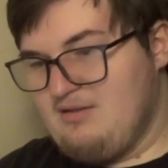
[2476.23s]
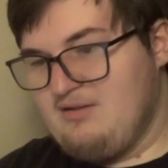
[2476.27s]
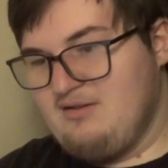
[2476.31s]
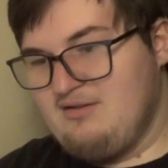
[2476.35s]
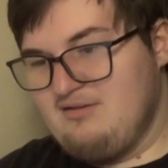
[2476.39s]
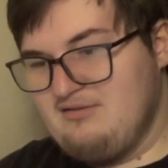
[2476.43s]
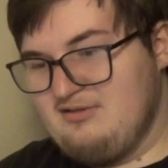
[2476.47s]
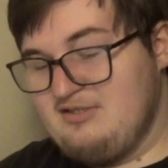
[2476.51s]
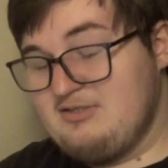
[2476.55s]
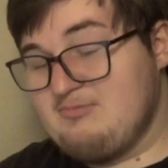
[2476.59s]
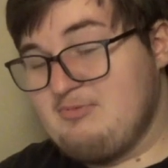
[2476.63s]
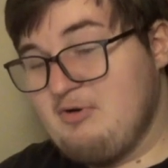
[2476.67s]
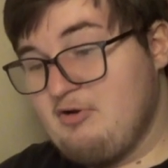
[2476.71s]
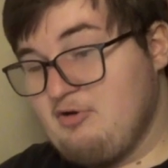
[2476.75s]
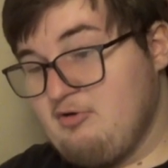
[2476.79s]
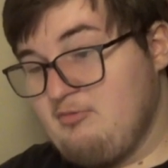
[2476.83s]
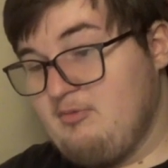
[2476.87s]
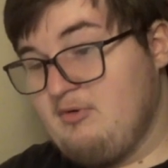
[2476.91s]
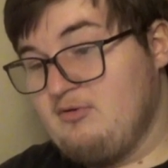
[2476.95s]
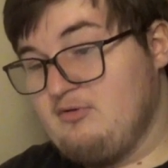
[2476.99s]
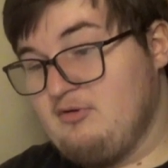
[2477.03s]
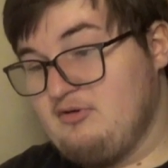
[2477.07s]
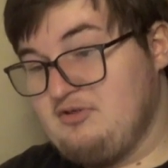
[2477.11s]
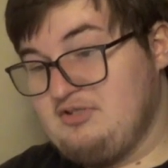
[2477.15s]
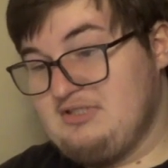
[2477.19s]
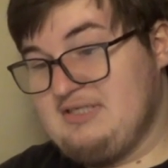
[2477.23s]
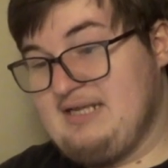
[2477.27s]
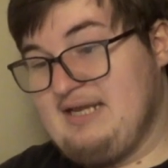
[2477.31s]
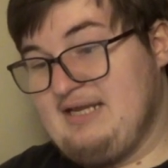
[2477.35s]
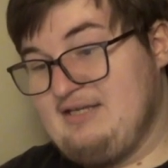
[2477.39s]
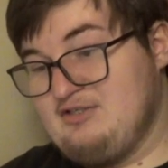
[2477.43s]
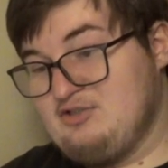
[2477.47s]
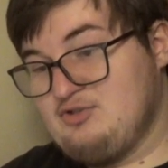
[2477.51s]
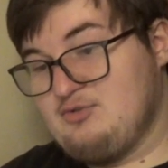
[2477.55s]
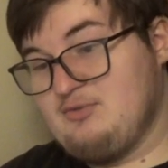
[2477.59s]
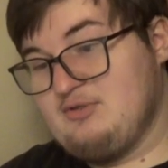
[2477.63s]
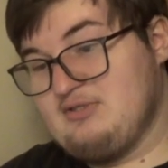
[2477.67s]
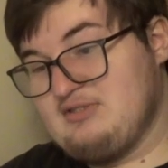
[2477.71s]
these Pokemon look
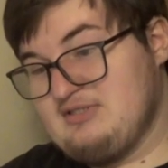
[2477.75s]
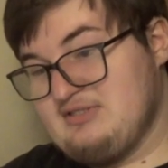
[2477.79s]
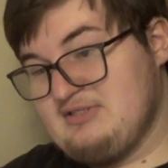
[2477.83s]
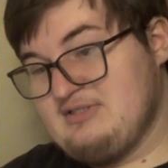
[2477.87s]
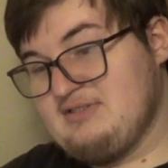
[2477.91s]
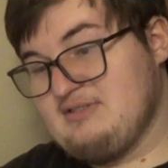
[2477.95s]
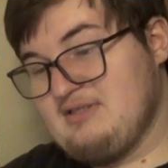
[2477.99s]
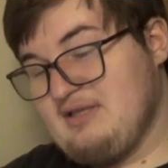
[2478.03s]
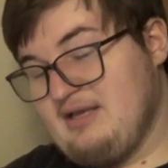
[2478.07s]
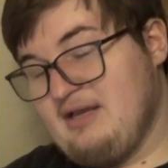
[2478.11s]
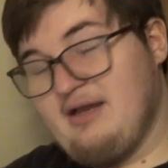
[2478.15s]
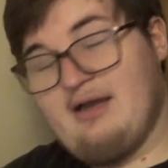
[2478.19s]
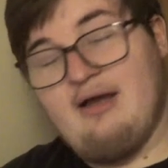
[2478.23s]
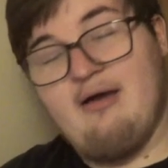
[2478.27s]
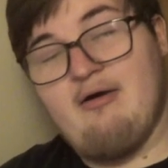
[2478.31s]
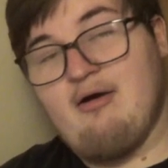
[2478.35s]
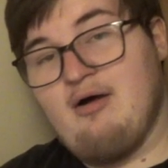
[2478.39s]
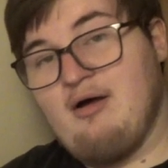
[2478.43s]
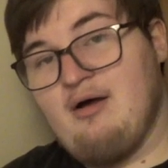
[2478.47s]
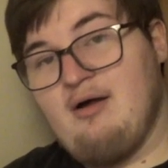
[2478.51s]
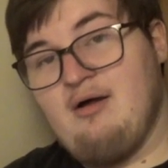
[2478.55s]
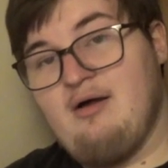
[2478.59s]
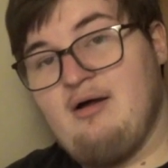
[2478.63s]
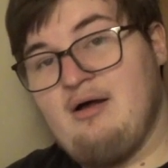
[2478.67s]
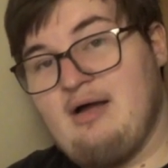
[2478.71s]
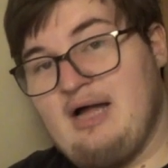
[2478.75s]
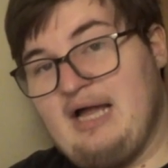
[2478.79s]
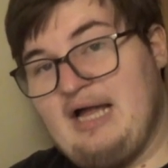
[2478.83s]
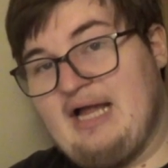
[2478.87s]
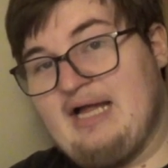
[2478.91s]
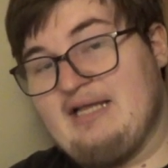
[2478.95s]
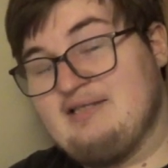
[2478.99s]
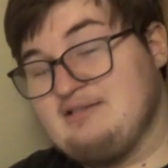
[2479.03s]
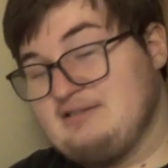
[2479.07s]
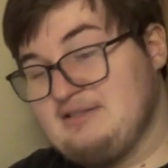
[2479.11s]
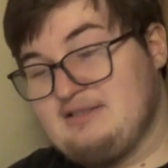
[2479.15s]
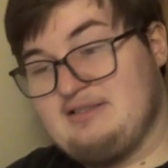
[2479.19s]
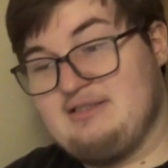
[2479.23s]
dangerous,
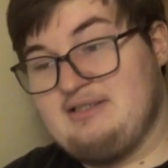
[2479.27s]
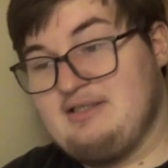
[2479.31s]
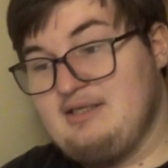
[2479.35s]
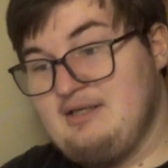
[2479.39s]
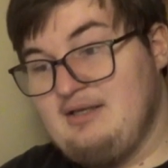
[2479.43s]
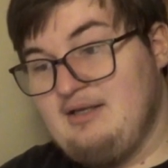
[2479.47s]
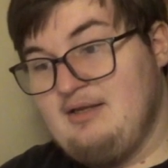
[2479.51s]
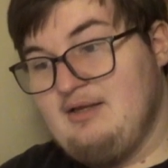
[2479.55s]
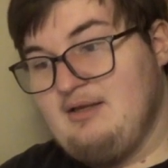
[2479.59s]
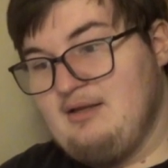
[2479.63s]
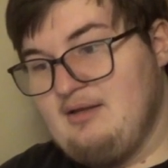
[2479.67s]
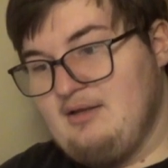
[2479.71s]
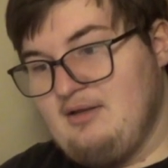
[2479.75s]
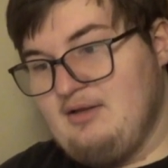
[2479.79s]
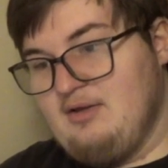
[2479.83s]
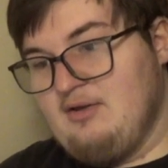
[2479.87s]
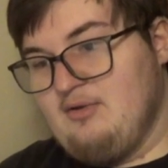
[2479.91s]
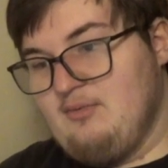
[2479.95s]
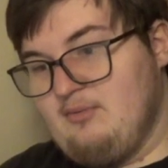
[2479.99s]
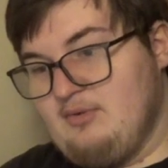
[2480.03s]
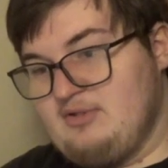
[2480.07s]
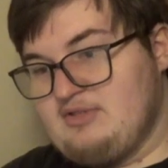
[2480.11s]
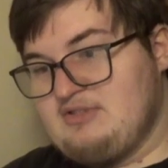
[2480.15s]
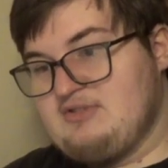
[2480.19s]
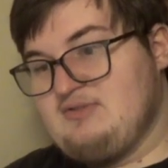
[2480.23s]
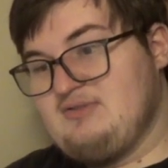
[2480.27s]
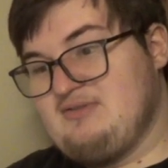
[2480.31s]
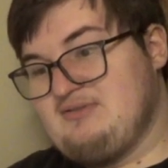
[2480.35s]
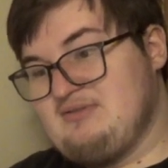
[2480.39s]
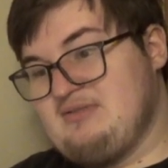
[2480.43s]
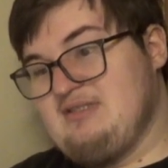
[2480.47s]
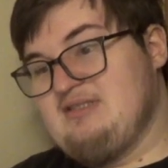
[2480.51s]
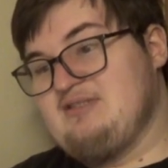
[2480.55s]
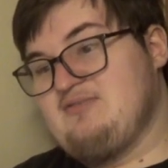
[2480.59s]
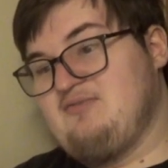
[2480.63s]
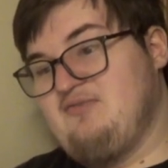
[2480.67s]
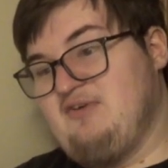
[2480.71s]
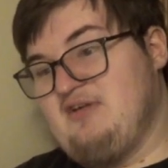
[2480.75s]
and which
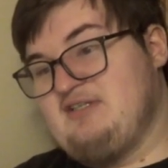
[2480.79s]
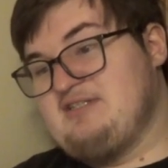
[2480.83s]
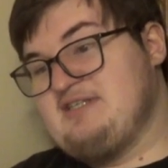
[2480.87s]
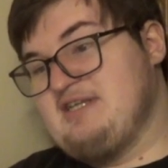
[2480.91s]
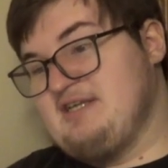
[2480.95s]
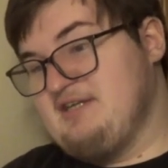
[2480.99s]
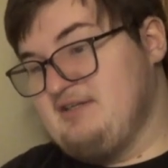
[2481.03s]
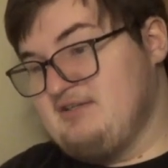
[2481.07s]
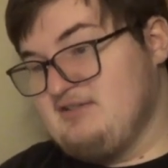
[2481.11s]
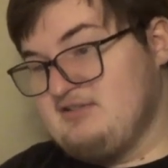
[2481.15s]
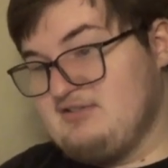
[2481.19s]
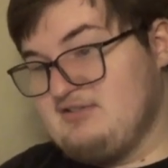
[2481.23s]
is fitting, because